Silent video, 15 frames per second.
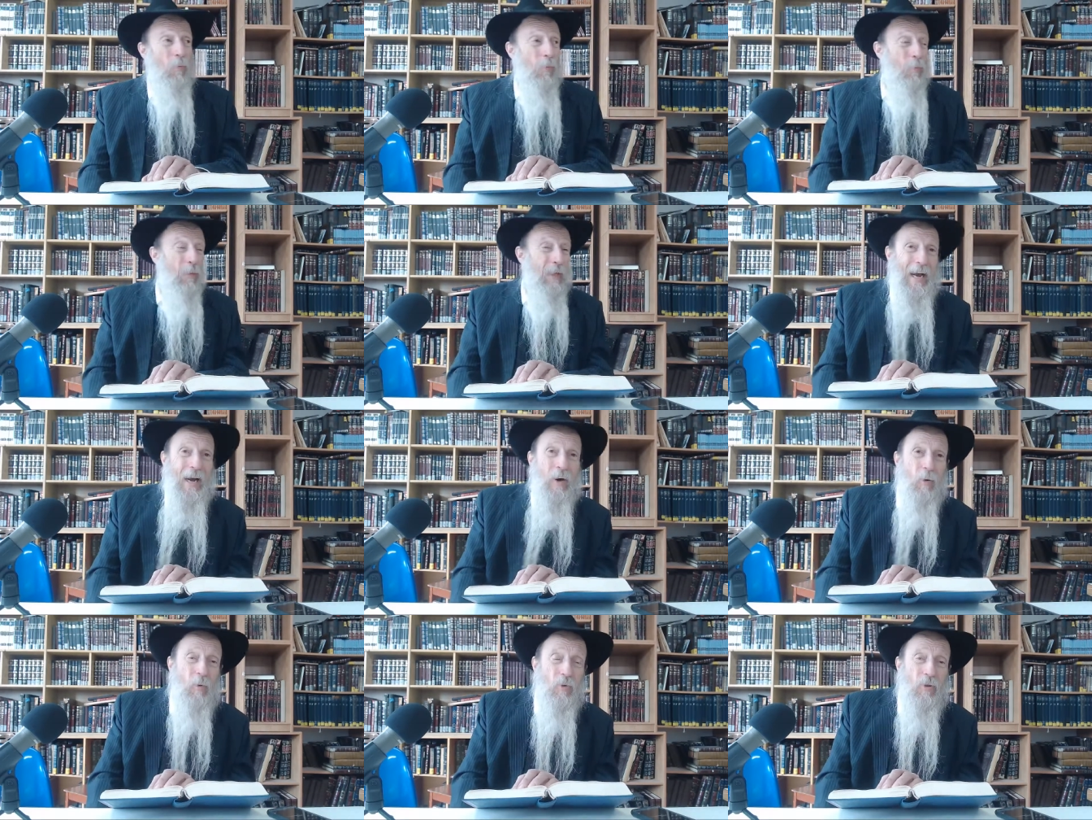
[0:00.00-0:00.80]

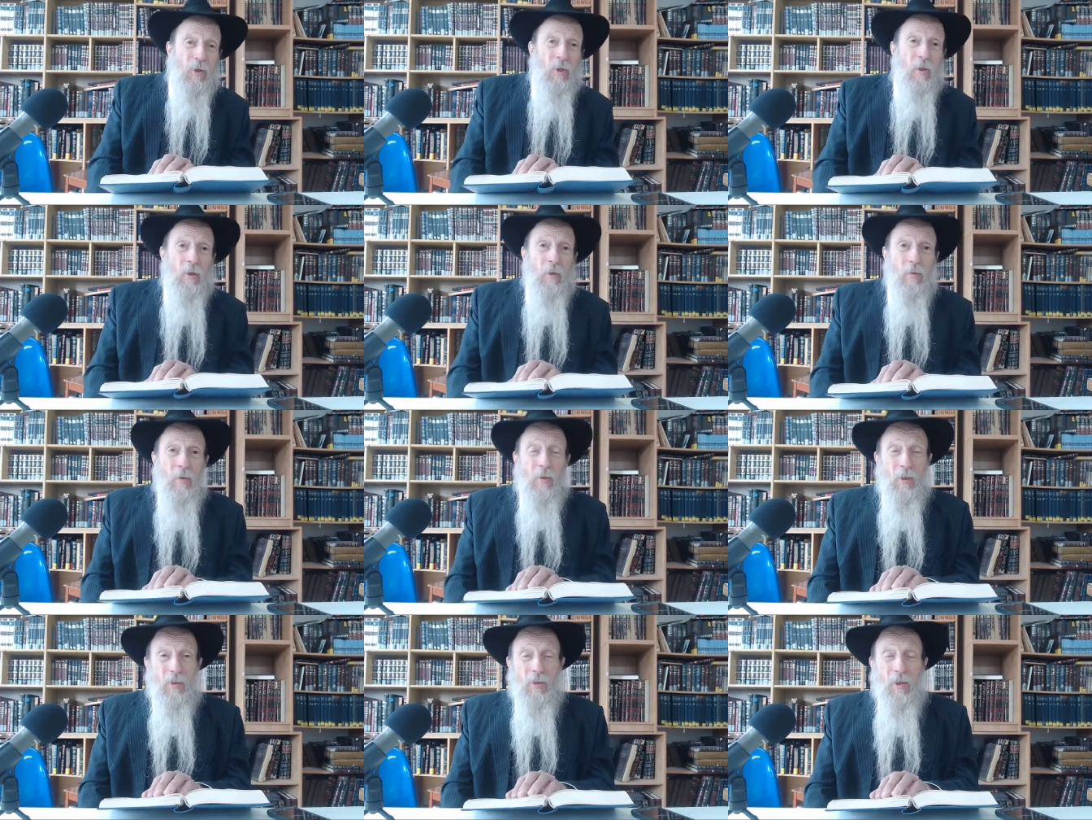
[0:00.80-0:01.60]
cows.
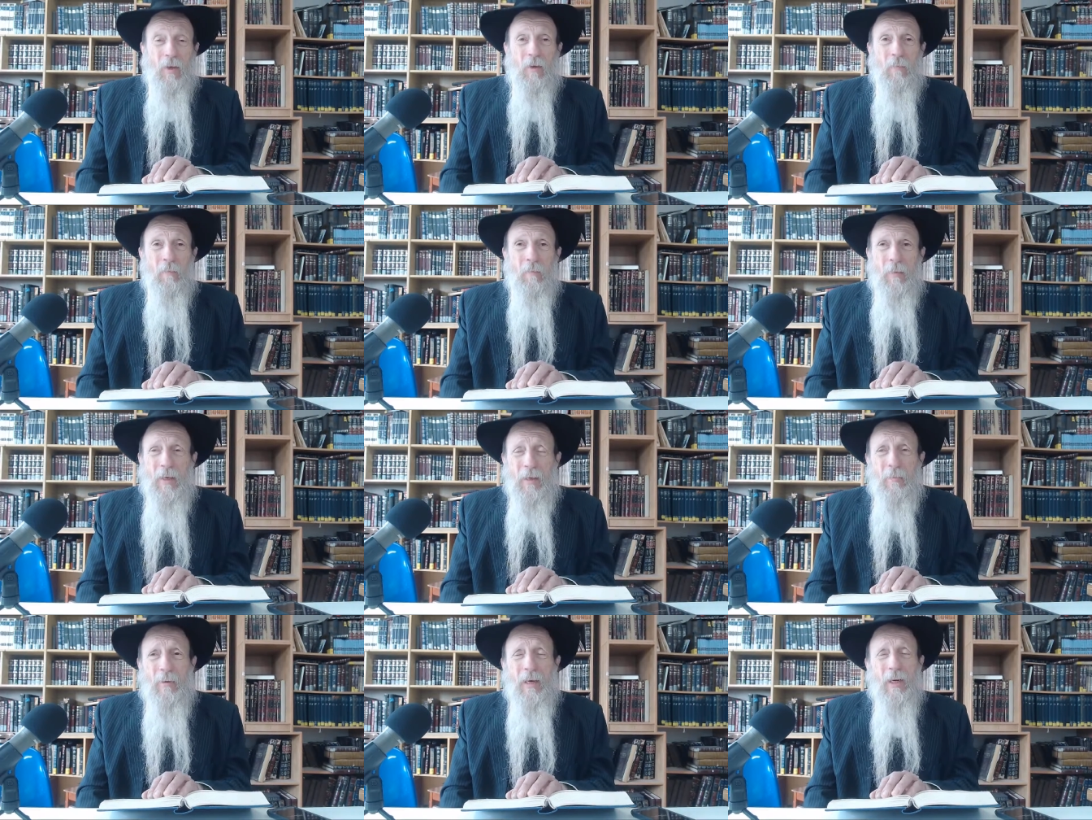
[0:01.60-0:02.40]
This
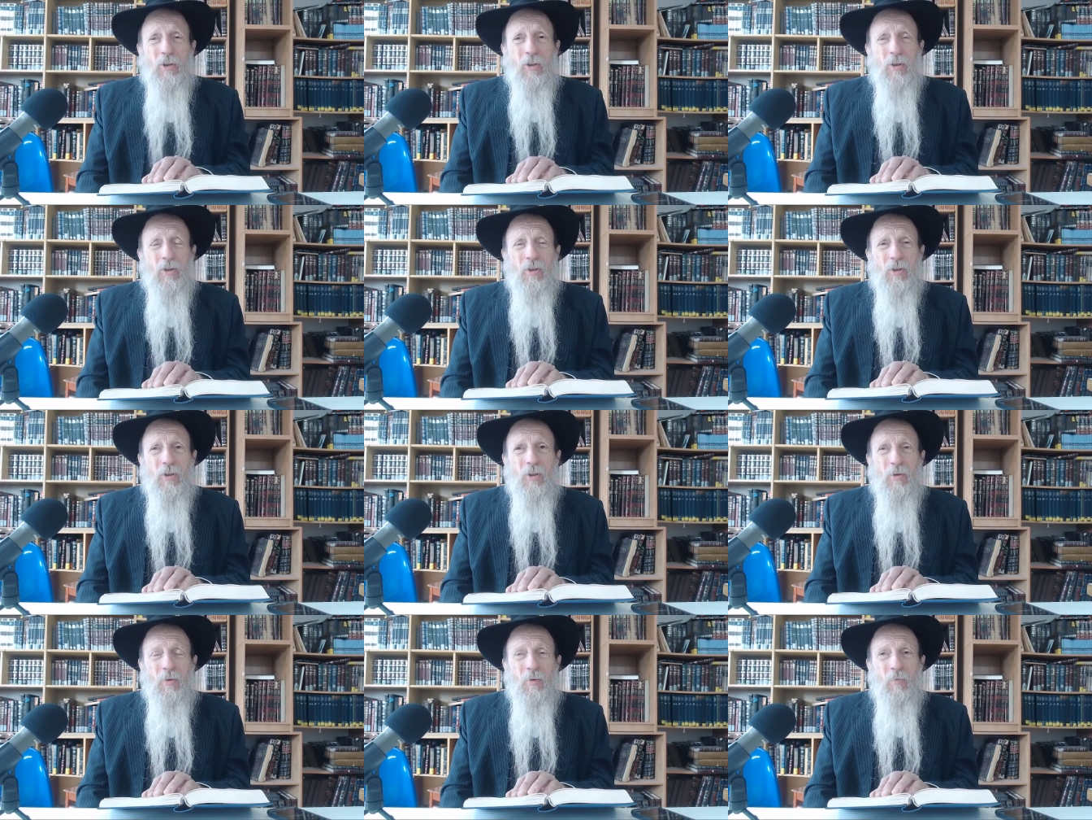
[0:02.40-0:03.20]
maybe I should
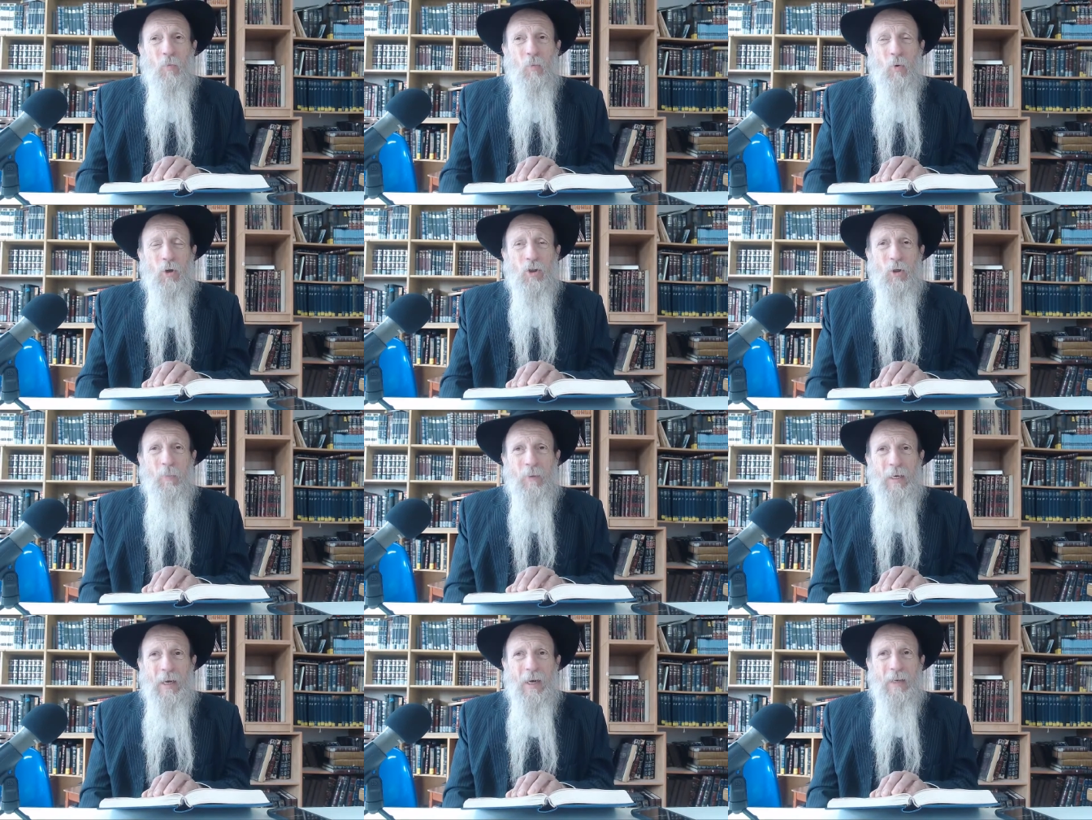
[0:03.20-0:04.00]
worship
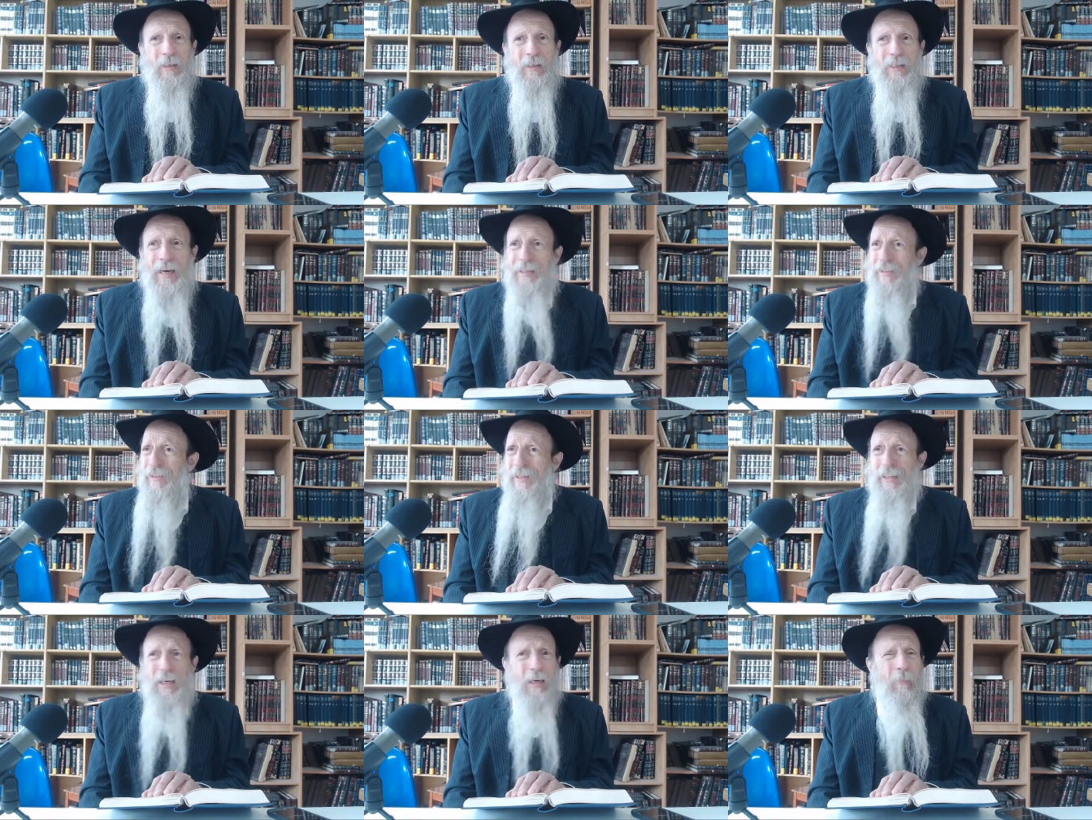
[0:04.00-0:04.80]
God, not
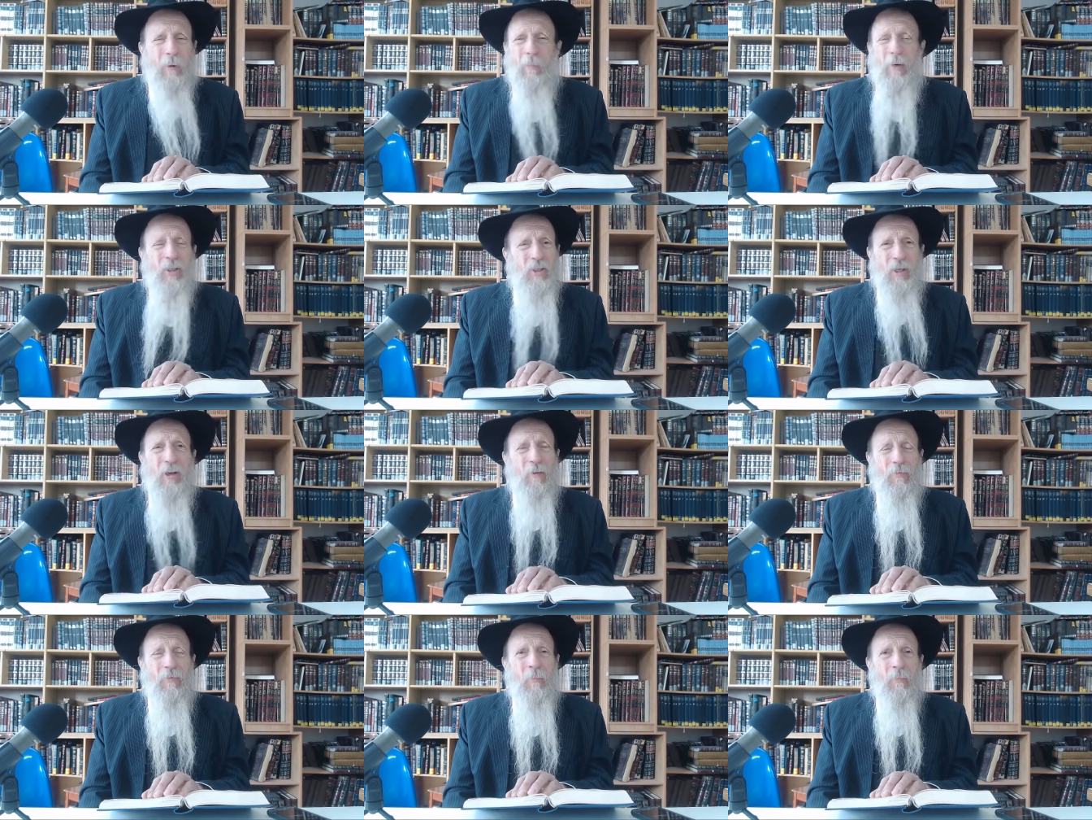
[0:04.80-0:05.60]
thinking about
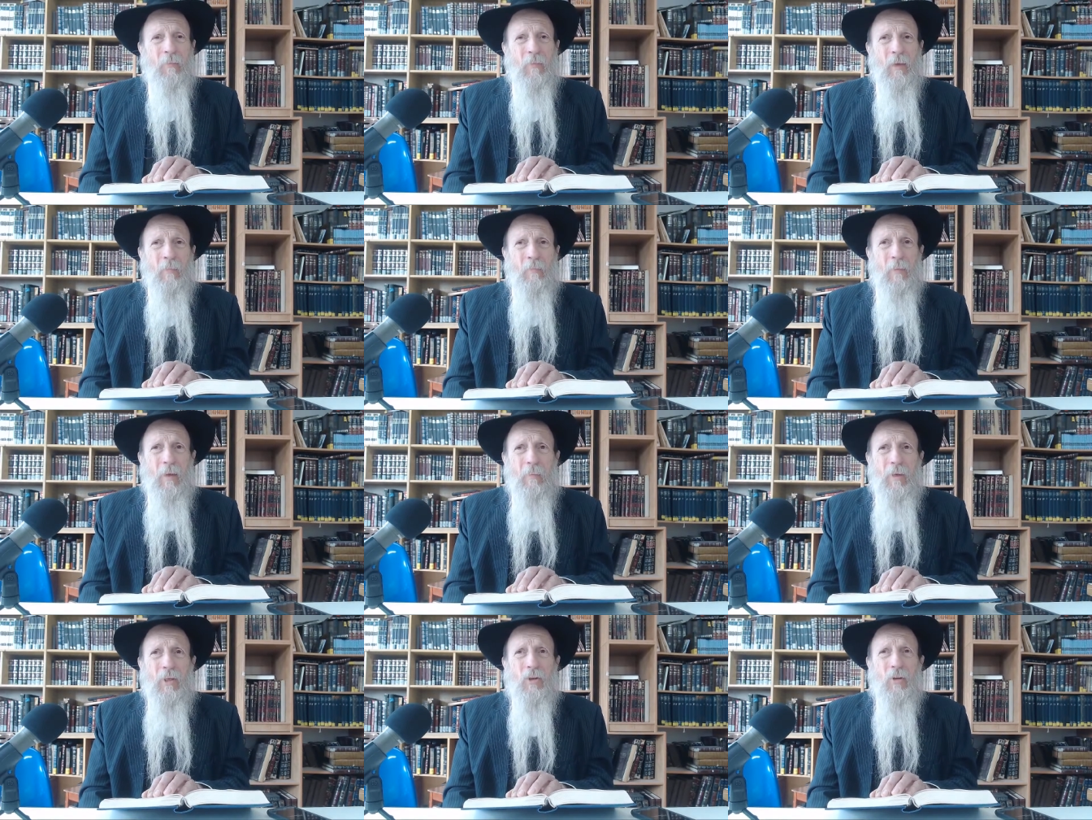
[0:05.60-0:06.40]
myself.
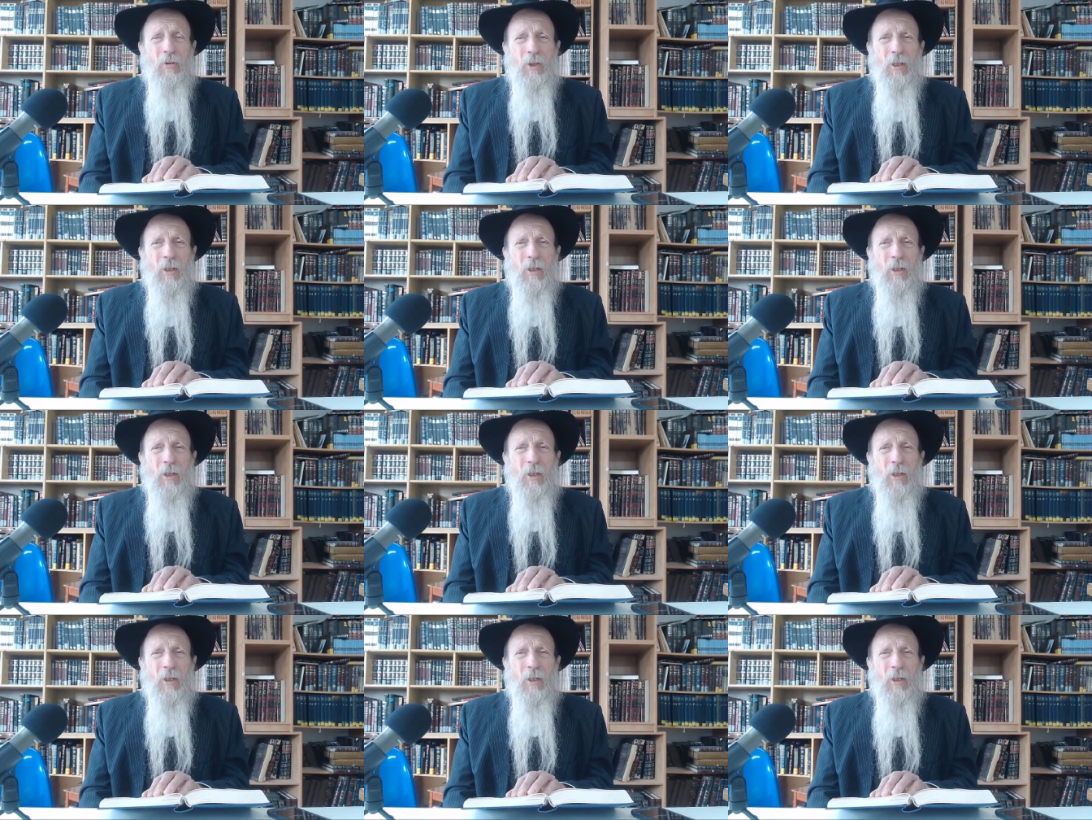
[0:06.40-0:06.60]
Maybe I should think